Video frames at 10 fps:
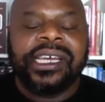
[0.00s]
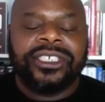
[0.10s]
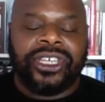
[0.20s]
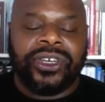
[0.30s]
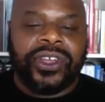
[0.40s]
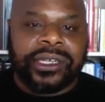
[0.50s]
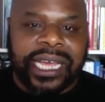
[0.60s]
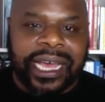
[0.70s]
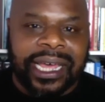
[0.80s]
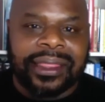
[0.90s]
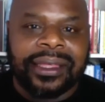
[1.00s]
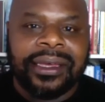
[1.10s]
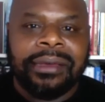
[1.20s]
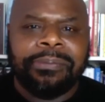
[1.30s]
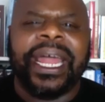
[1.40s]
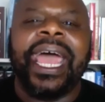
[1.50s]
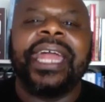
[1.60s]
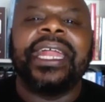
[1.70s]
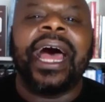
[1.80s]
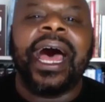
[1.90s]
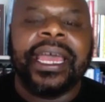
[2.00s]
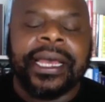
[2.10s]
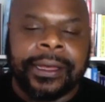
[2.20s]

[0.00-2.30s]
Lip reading: to your death. But Hananiah,